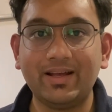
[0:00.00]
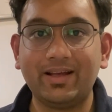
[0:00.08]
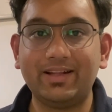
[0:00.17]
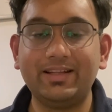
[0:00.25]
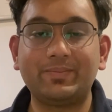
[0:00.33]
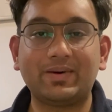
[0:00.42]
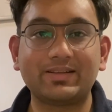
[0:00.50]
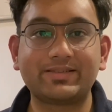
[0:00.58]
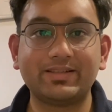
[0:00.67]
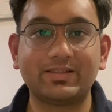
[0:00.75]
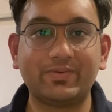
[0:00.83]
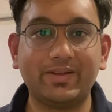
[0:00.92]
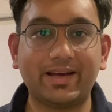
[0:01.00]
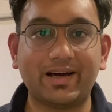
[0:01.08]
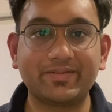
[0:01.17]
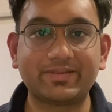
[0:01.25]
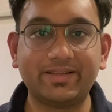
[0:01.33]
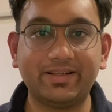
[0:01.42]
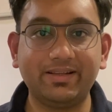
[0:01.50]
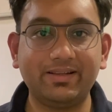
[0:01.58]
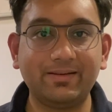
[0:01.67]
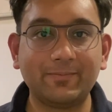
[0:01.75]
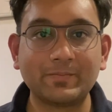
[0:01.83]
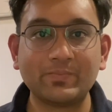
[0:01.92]
In the past years, we have
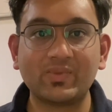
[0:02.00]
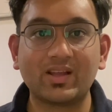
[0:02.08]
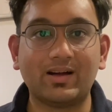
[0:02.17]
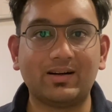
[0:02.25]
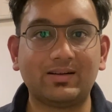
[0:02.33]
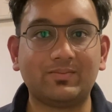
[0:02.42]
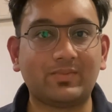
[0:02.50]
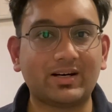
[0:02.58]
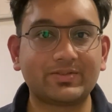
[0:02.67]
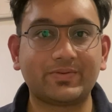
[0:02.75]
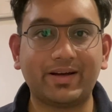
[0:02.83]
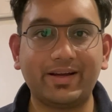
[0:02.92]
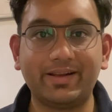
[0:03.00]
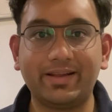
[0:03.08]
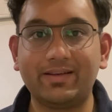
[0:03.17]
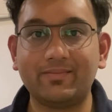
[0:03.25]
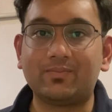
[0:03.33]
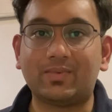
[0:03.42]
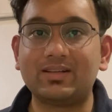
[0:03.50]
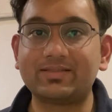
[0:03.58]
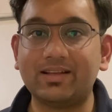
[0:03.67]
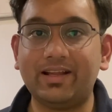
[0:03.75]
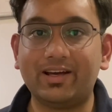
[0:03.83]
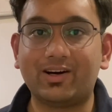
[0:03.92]
seen mass firing, mass
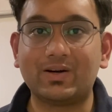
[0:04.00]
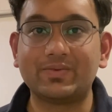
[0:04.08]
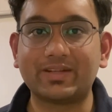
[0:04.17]
layoffs,